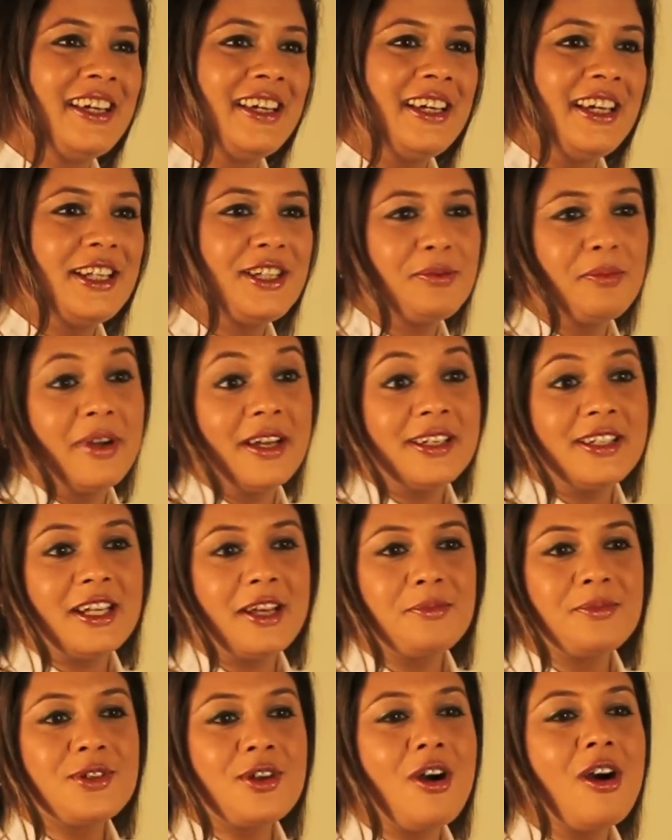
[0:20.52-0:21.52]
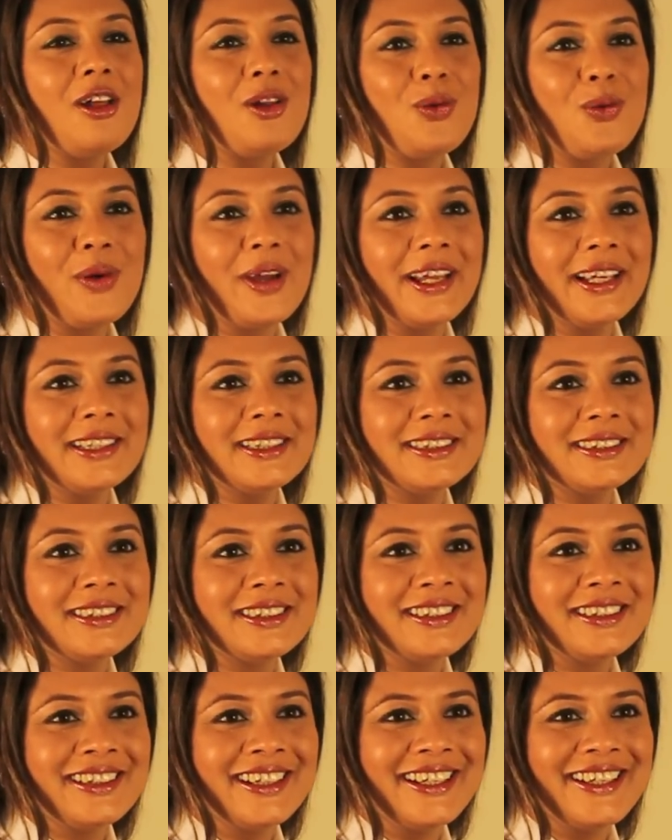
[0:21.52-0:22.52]
It's my attempt always.
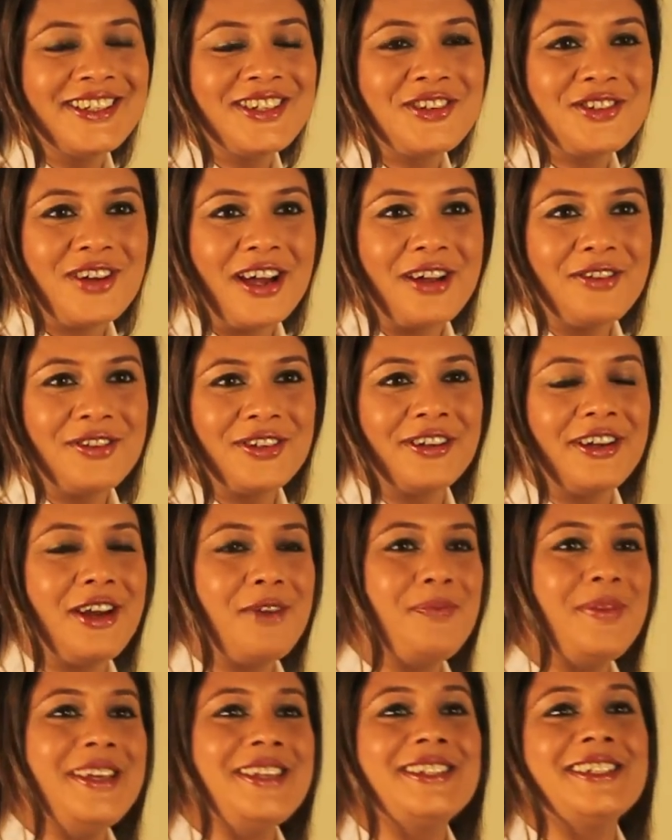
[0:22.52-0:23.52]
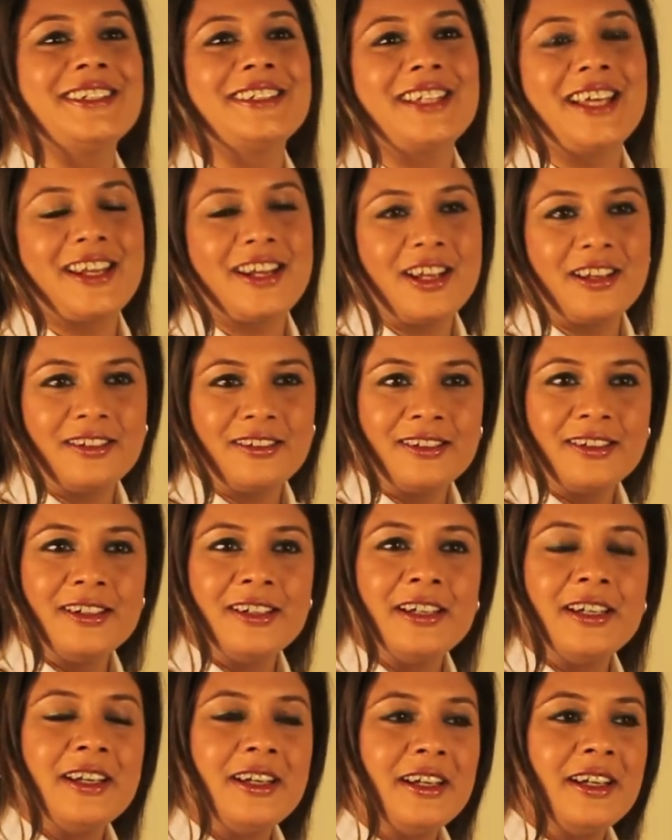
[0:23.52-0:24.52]
I strive to create pieces that are
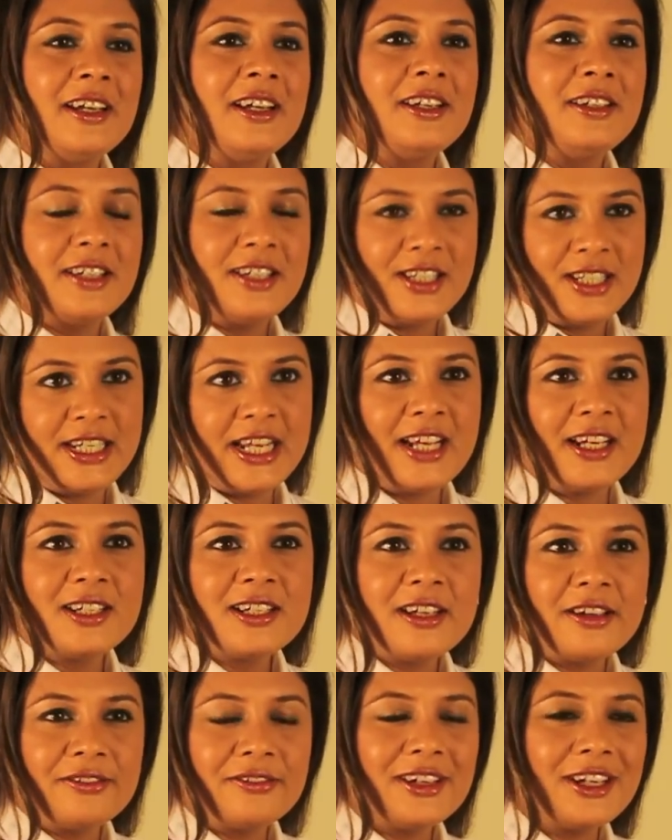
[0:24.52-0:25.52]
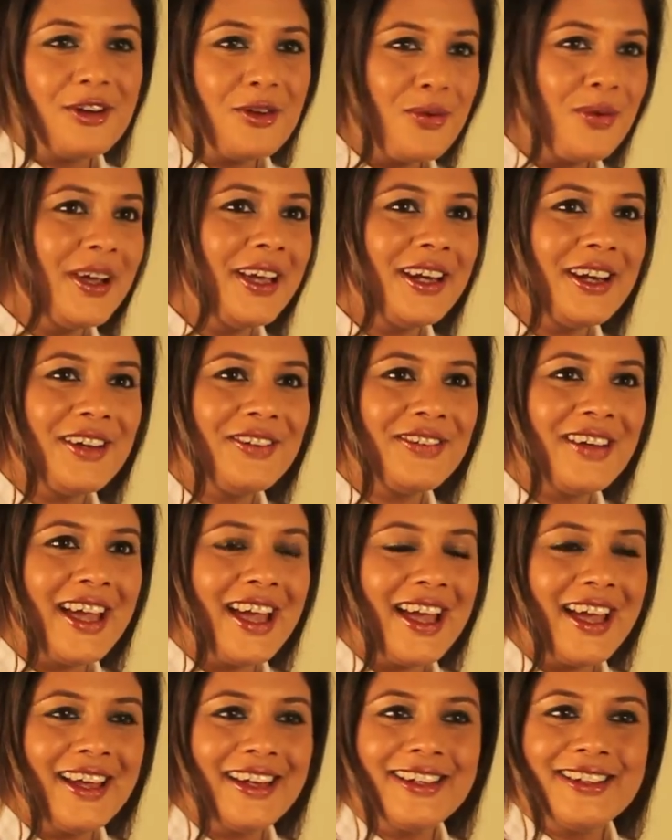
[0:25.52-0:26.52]
distinctive, innovative,
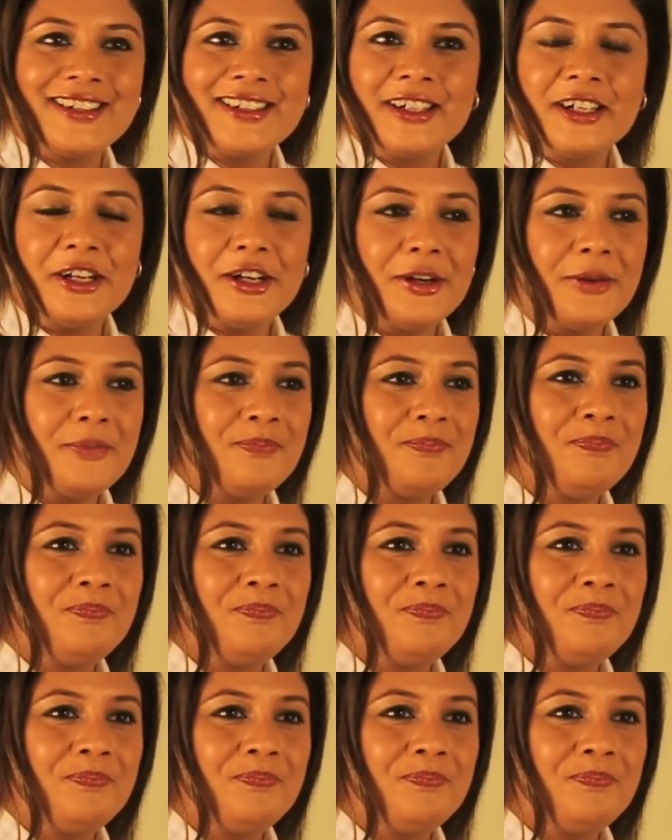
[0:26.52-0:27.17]
and a